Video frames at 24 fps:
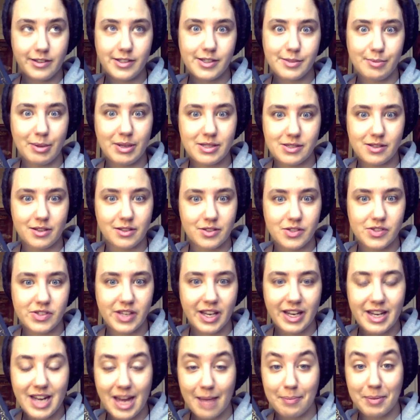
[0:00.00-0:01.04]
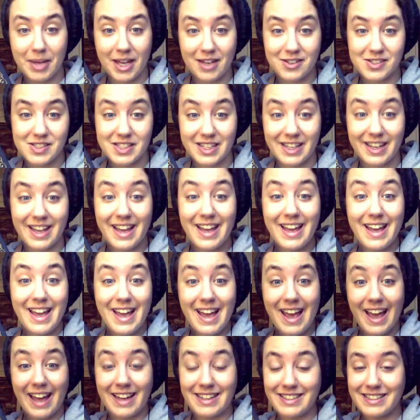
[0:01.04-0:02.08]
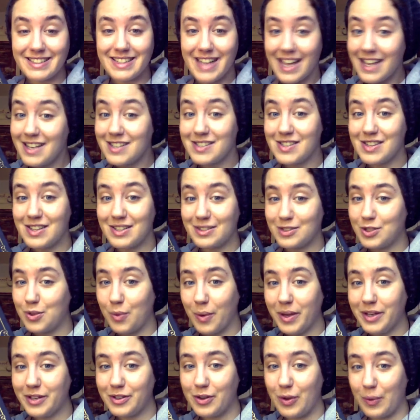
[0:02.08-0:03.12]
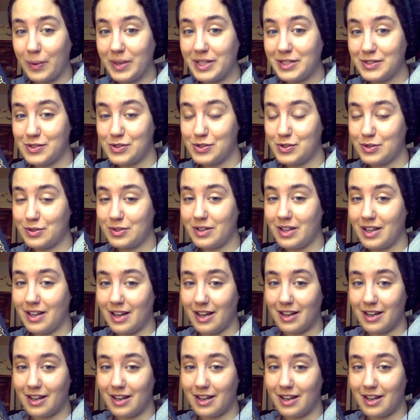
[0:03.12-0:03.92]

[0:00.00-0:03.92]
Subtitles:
He does basically just kidnap Kelsey and takes the twin queen's